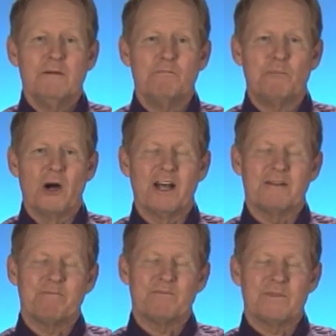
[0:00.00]

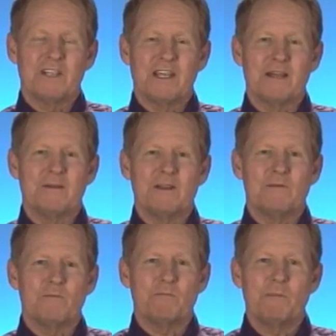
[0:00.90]
but it
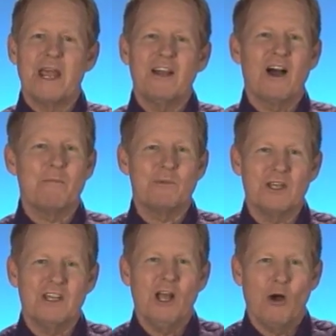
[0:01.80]
may not
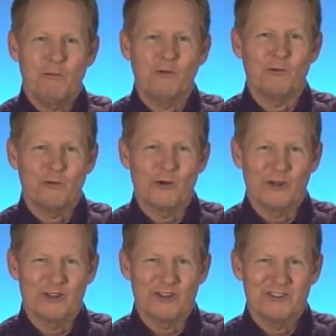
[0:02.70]
be helpful for
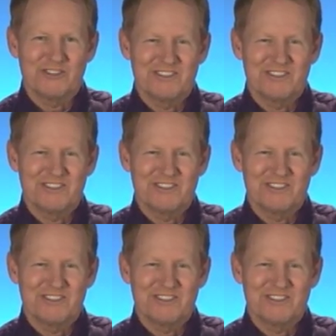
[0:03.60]
you.